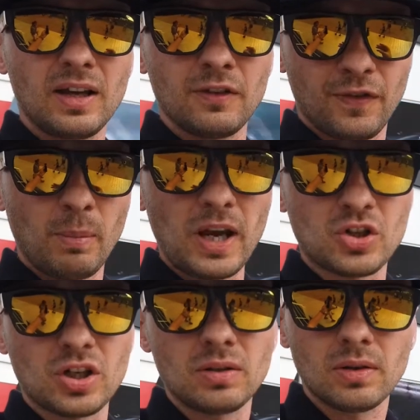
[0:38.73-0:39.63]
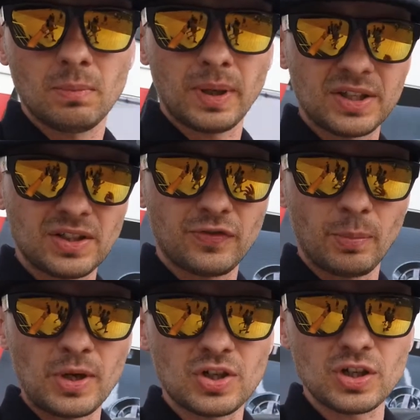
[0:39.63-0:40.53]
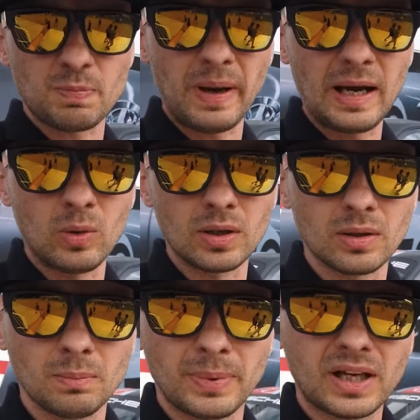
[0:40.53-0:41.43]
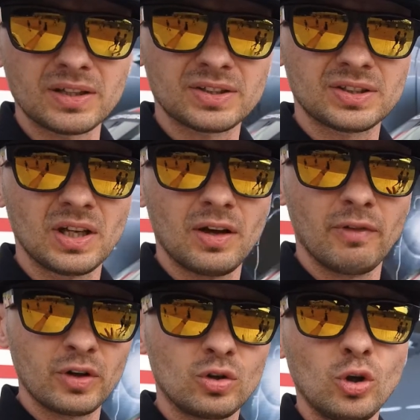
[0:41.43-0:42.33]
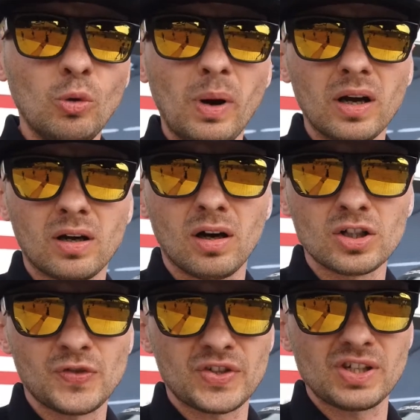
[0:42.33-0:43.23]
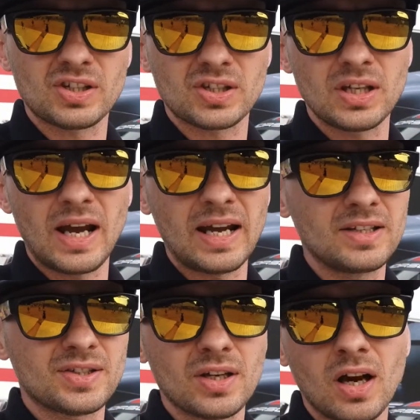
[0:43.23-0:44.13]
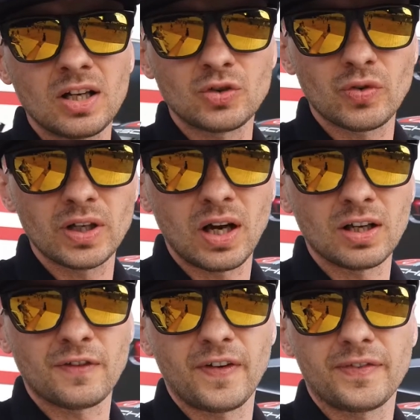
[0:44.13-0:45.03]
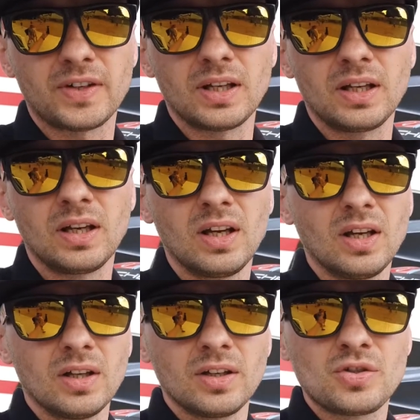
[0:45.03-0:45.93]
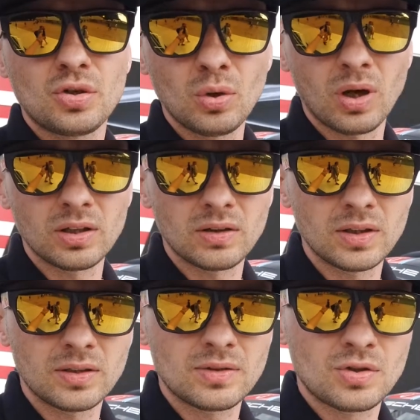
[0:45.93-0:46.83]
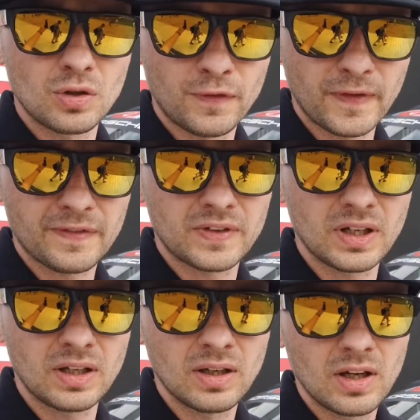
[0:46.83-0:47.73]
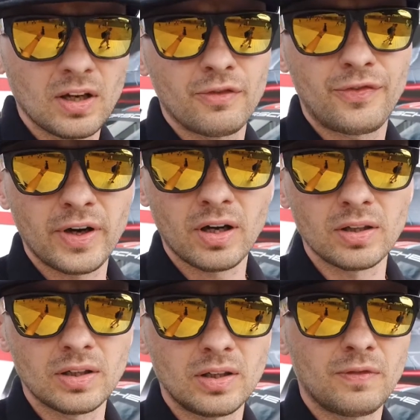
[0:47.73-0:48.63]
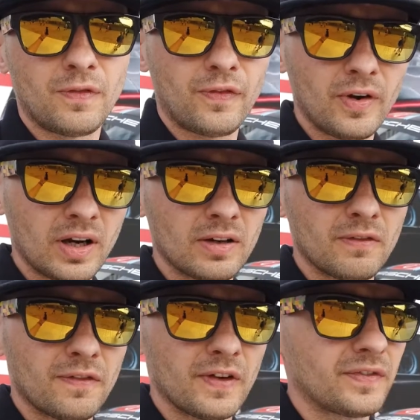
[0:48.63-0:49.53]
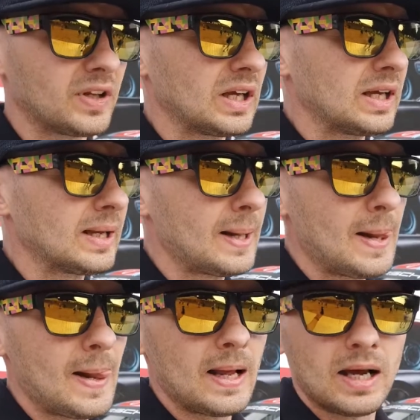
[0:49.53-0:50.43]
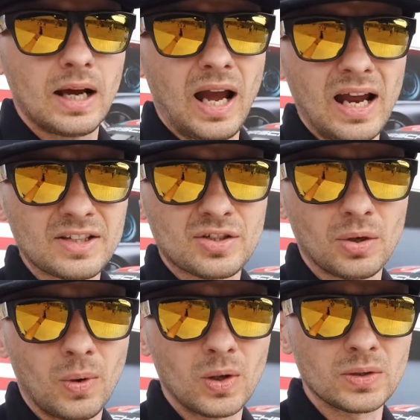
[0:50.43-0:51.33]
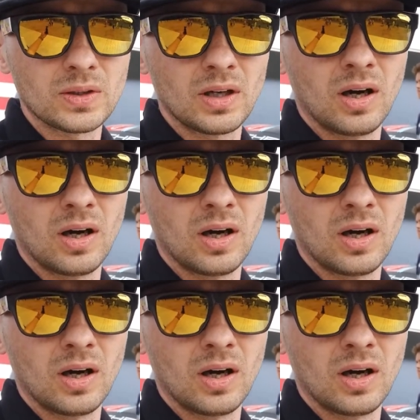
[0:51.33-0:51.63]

information, because information is power. Because when you do buy cars for 60, 80, 100, 150, 200, 250, 300, 350, and so on,